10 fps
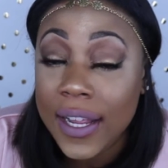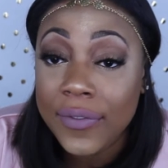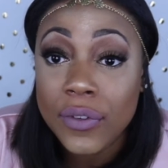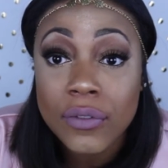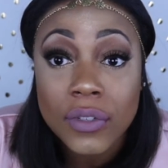If
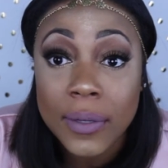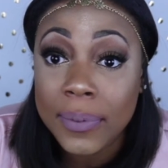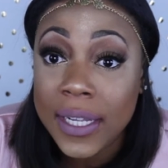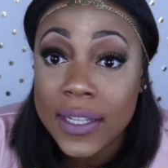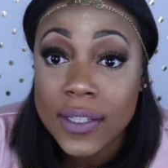you could
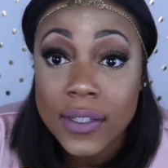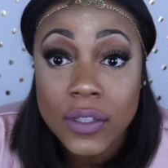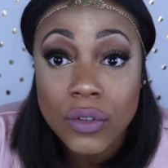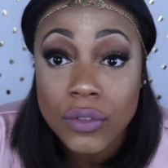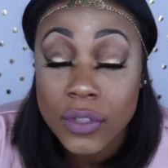please
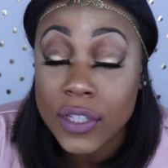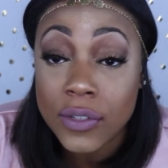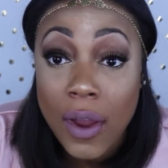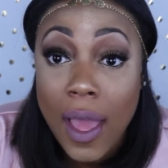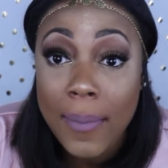
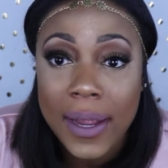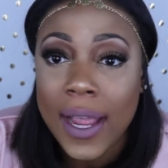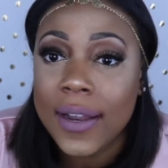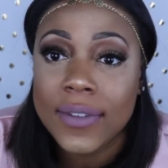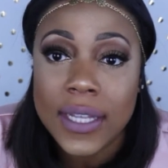subscribe. I
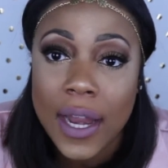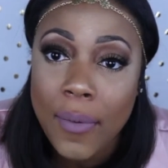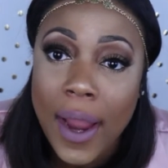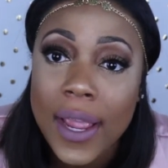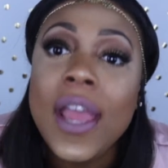can't even say that
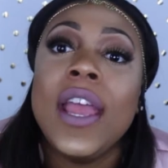right.